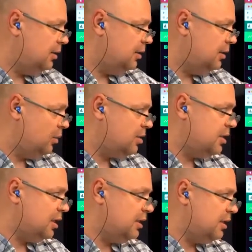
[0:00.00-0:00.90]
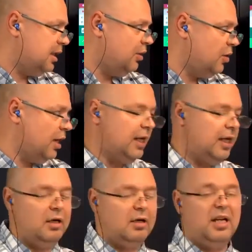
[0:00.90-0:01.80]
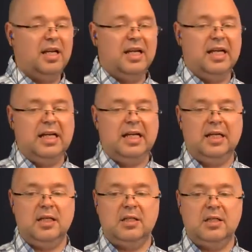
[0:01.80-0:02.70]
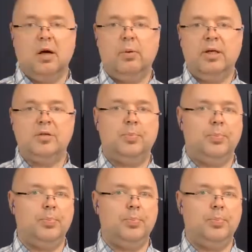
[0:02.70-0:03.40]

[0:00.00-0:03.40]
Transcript: that we're seeing right here is always